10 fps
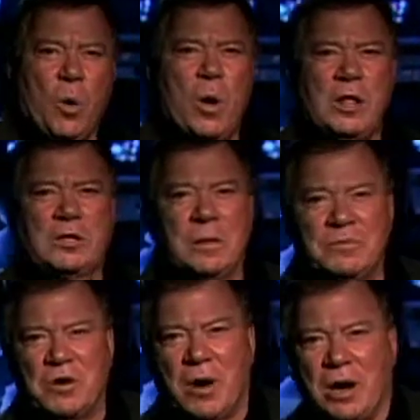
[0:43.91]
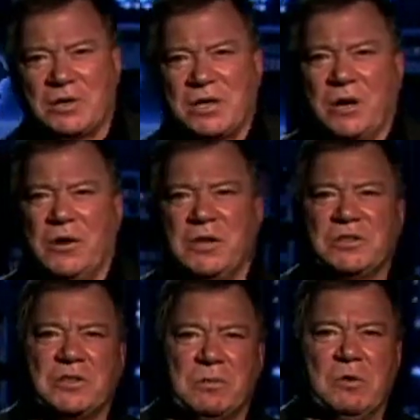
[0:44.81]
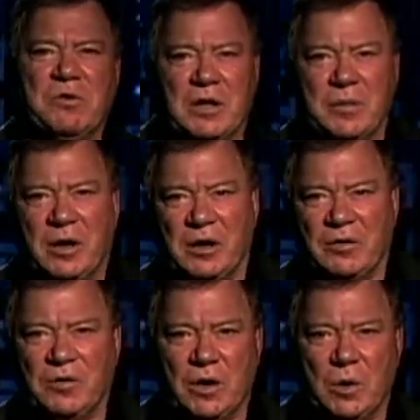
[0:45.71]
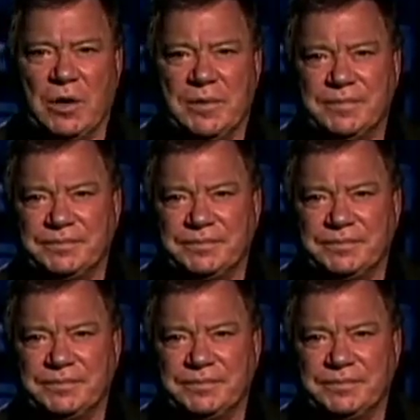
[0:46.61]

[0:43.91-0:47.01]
Welcome to our series, Moving America Forward.